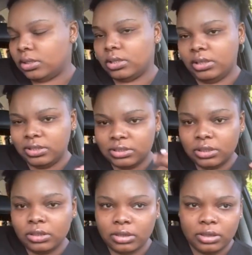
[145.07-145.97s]
cleansing
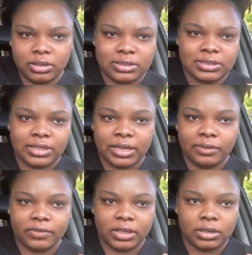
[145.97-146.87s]
cloth inside
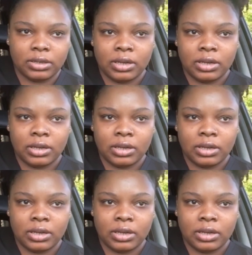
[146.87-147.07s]
of it.